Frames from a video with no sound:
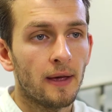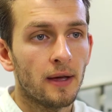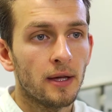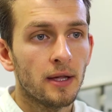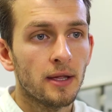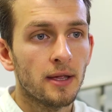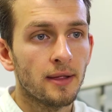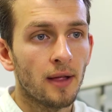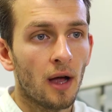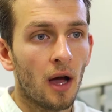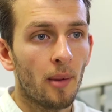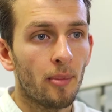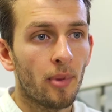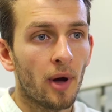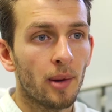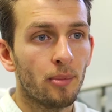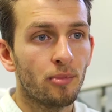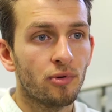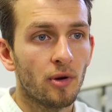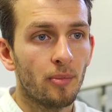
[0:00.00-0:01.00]
Start
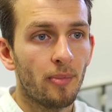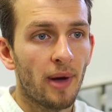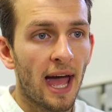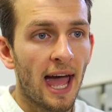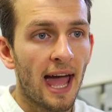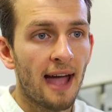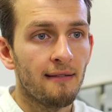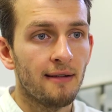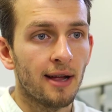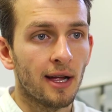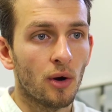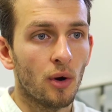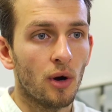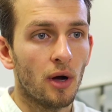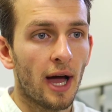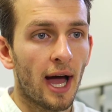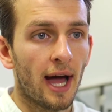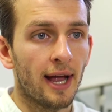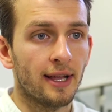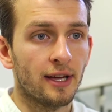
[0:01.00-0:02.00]
by preparing
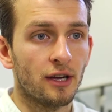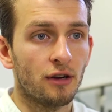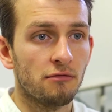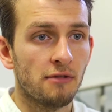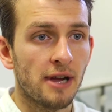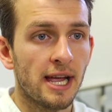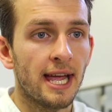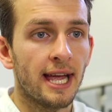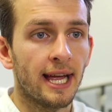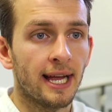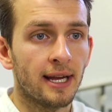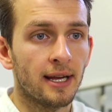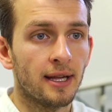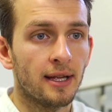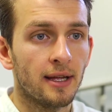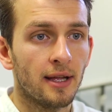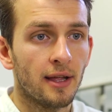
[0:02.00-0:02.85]
and agreeing